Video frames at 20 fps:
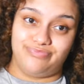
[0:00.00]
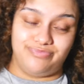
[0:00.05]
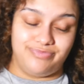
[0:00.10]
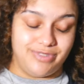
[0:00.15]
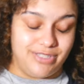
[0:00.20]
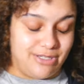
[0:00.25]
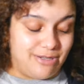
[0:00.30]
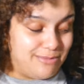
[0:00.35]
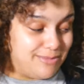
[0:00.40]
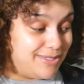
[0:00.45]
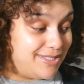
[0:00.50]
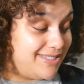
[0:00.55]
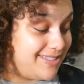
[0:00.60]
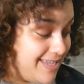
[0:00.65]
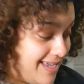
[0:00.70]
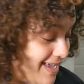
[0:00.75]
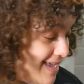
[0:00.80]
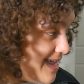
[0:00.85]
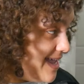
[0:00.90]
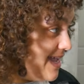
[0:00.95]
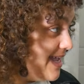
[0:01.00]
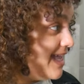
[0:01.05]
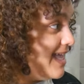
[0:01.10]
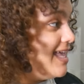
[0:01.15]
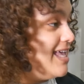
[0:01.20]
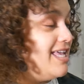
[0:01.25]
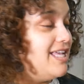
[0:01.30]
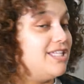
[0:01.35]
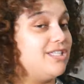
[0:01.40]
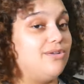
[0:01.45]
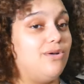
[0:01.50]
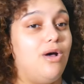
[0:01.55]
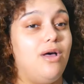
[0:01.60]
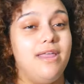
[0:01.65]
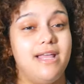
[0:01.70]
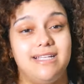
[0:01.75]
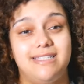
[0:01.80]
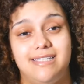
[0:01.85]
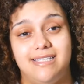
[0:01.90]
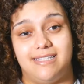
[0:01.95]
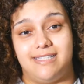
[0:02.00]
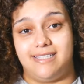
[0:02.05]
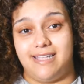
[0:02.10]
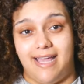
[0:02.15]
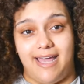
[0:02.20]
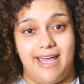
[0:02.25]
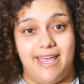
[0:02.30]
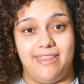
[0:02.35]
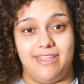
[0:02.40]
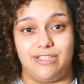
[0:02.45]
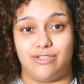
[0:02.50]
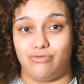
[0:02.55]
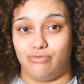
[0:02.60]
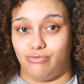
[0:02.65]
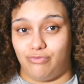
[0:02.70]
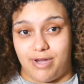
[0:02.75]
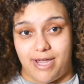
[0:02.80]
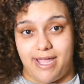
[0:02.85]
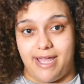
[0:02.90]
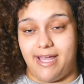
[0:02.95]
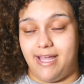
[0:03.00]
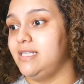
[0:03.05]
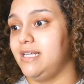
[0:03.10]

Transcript: You know what I'm saying? So all that's to say, this rant.